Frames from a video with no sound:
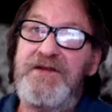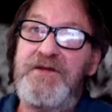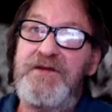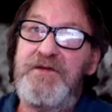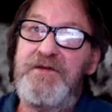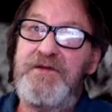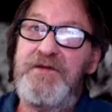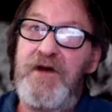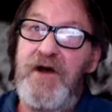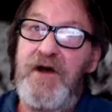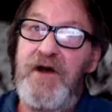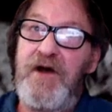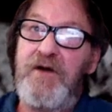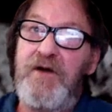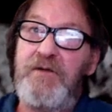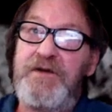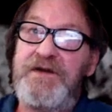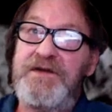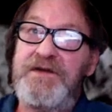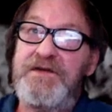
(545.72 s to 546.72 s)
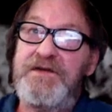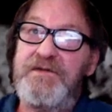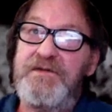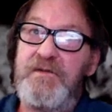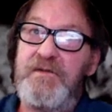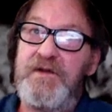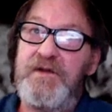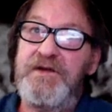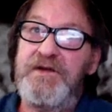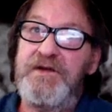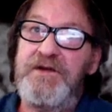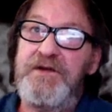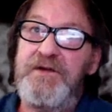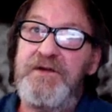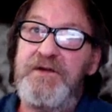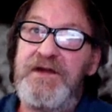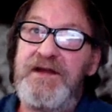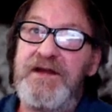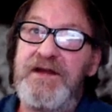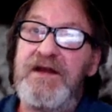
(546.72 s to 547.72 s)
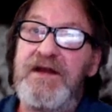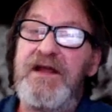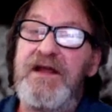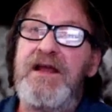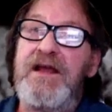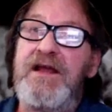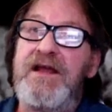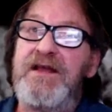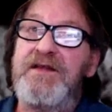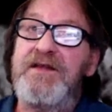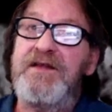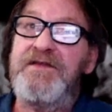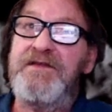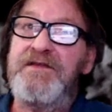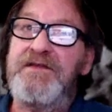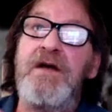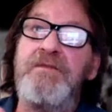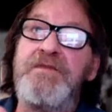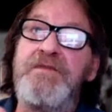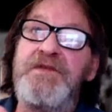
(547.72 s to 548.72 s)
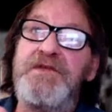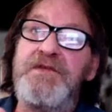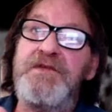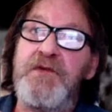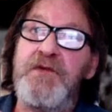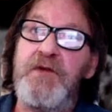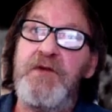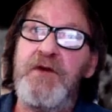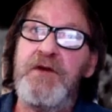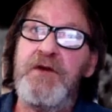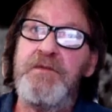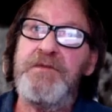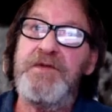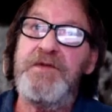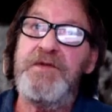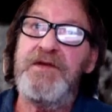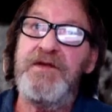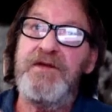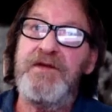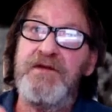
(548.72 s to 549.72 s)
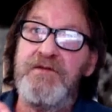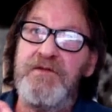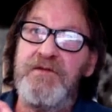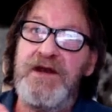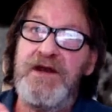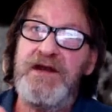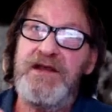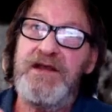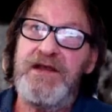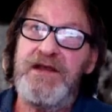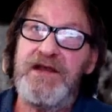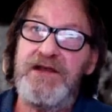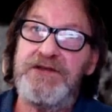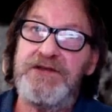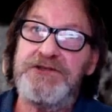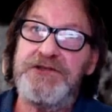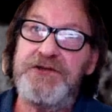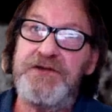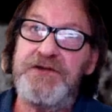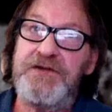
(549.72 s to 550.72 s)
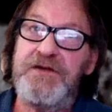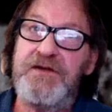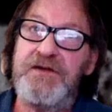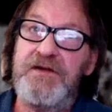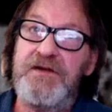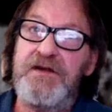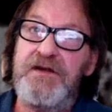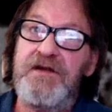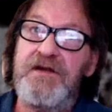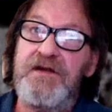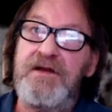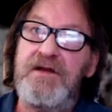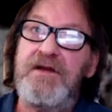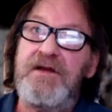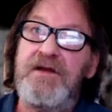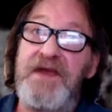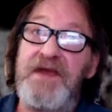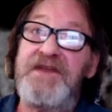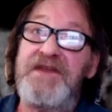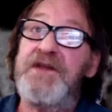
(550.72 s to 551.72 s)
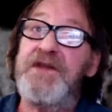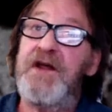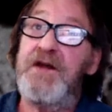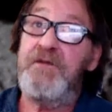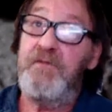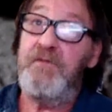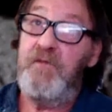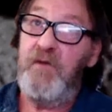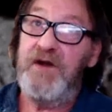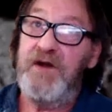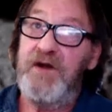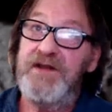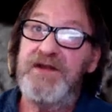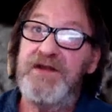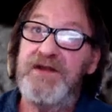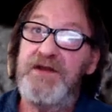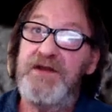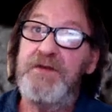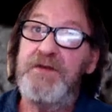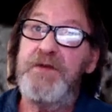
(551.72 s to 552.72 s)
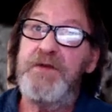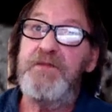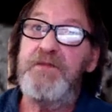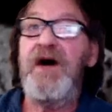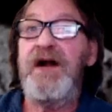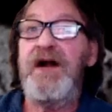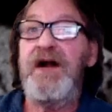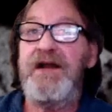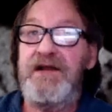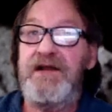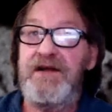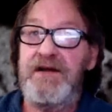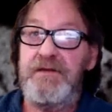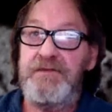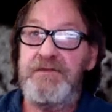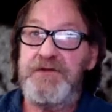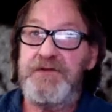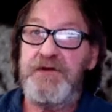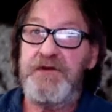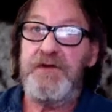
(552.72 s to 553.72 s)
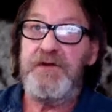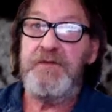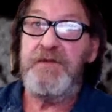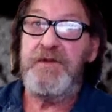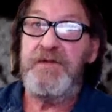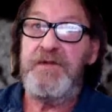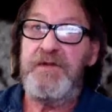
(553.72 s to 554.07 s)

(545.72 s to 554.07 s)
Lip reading: to always when they're doing it is absorbed radiation based on what the human body can absorb.